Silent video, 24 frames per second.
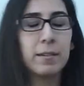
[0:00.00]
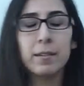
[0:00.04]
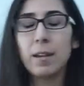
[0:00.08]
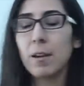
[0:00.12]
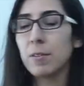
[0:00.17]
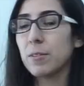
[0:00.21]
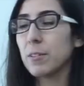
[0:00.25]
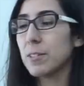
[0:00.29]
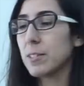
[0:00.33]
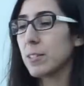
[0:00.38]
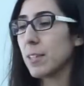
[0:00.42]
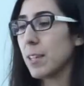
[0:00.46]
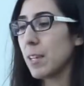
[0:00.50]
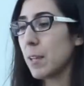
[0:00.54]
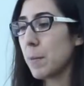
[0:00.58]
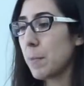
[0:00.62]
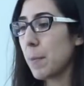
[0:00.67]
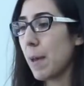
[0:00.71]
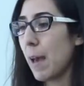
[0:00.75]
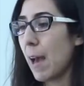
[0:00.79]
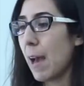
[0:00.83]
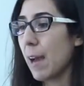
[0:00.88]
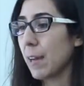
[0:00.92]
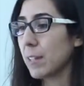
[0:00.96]
Now this
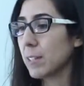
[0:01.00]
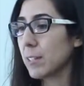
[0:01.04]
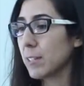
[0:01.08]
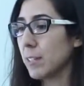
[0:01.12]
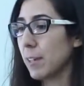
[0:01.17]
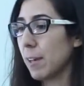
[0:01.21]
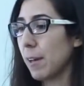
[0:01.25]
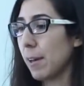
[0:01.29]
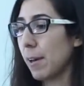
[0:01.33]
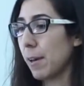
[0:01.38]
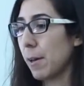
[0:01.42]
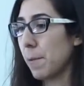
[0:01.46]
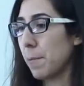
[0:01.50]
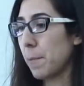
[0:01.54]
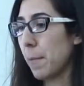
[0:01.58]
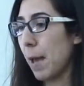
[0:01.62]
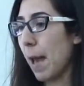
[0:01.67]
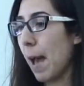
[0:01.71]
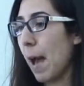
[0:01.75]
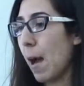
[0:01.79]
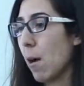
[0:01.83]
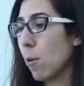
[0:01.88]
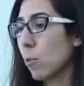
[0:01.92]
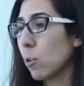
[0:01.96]
impacts
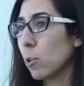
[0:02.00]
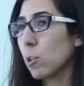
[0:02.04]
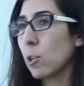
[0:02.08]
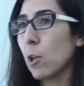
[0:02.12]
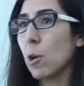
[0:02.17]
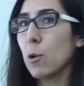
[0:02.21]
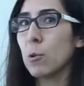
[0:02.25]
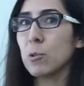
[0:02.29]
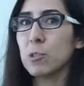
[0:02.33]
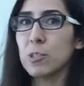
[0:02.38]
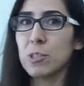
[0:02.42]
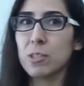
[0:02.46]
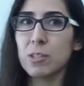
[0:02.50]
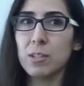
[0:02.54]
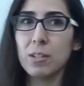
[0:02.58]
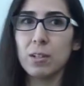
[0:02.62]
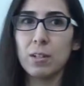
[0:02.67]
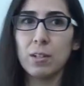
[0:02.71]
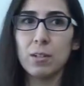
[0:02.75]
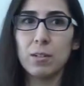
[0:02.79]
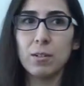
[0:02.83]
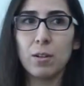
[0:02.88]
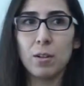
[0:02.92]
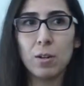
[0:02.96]
how close
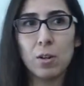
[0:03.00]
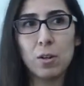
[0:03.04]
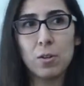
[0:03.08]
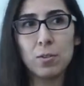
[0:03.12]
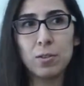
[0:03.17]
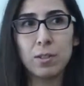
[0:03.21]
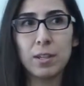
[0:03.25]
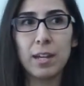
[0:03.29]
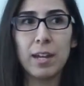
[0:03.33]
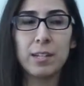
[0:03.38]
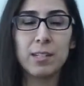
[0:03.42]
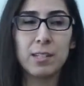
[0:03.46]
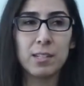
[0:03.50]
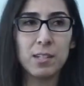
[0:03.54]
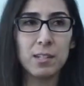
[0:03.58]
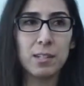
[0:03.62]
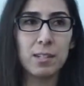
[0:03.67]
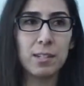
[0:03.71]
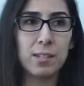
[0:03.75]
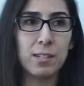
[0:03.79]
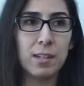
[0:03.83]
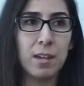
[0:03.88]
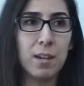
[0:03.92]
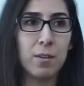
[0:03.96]
the Earth gets to
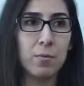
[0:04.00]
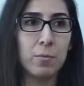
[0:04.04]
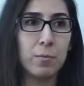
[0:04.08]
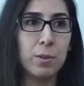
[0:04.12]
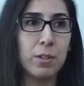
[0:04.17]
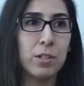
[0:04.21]
the sun,